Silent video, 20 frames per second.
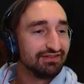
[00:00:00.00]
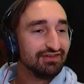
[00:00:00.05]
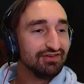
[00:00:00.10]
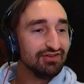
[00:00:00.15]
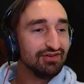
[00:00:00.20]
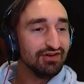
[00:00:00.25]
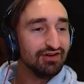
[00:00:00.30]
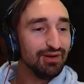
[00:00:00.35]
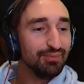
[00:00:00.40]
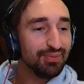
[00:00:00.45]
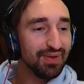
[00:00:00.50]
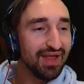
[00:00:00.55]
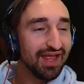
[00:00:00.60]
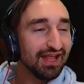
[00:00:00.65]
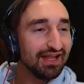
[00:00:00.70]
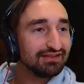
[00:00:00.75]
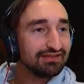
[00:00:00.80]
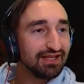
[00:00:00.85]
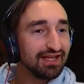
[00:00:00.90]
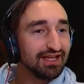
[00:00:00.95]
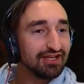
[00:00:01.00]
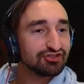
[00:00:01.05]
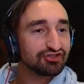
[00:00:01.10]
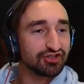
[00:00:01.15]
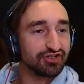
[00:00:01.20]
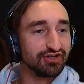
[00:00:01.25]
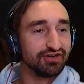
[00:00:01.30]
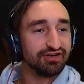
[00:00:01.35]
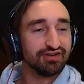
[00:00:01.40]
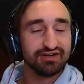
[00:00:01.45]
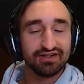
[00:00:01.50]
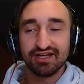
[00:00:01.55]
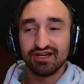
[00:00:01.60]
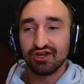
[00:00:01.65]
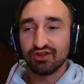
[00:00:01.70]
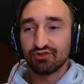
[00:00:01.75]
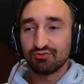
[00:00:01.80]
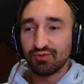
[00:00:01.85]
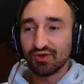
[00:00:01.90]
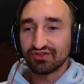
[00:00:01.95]
You're a bad teacher,
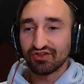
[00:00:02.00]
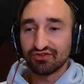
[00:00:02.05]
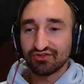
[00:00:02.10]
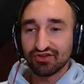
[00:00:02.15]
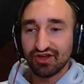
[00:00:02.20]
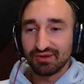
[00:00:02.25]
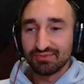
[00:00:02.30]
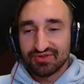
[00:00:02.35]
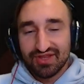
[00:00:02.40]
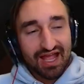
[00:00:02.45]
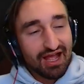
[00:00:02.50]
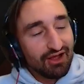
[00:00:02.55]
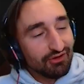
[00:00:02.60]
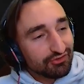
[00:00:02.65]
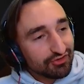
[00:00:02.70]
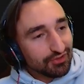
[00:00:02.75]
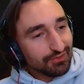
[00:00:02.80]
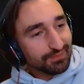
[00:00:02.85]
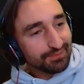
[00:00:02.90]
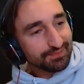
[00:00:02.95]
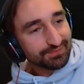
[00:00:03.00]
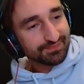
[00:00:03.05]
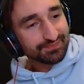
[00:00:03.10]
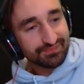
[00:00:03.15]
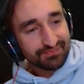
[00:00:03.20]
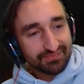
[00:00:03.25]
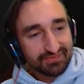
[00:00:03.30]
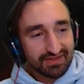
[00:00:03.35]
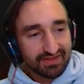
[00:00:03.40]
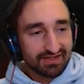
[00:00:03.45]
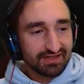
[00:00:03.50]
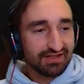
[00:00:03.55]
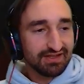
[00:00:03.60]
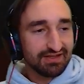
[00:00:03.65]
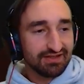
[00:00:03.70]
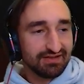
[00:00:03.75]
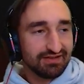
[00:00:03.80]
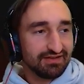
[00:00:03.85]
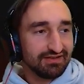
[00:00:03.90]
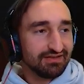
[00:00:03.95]
is what this comes down to. I promise you I'm not. You
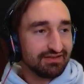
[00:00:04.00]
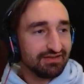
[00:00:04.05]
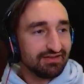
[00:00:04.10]
need to be a